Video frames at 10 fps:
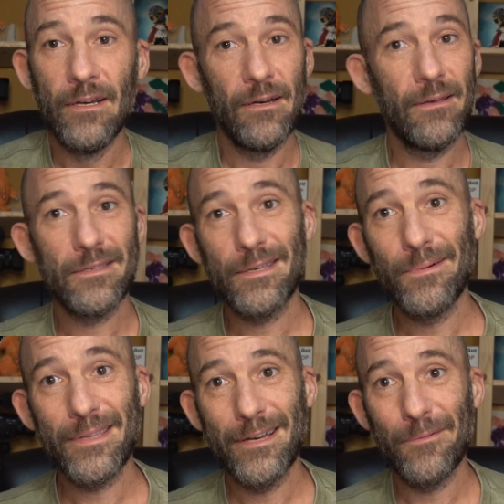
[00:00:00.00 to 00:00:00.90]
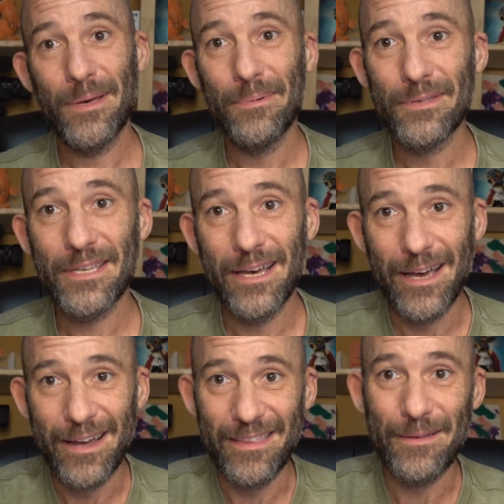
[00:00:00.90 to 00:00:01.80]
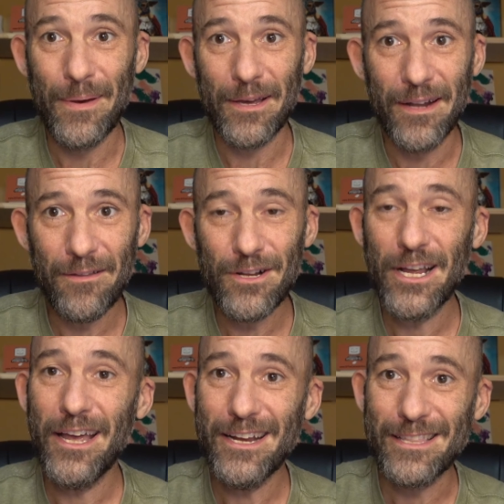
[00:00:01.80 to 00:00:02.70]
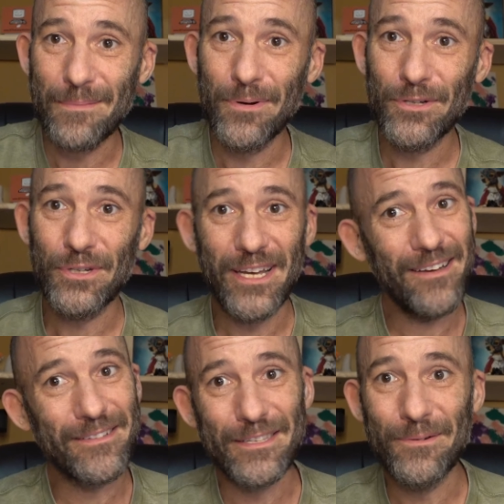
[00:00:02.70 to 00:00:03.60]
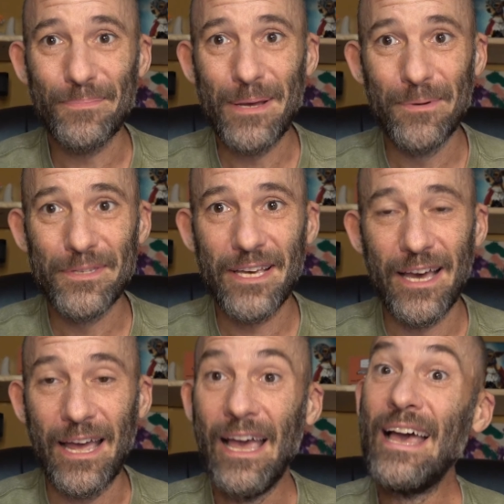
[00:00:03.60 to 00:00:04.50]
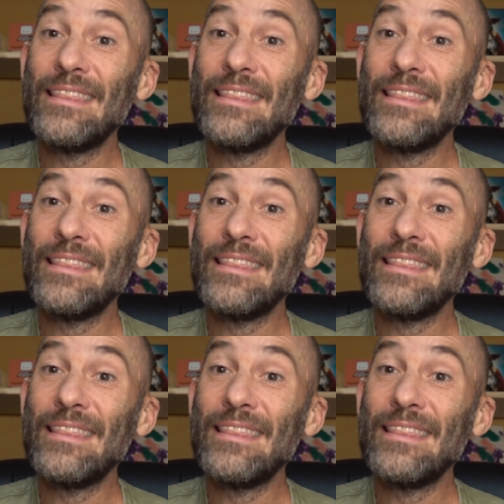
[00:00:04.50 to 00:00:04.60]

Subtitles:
and they see what the hell people say. And then they make another change and they push it out and see what people say.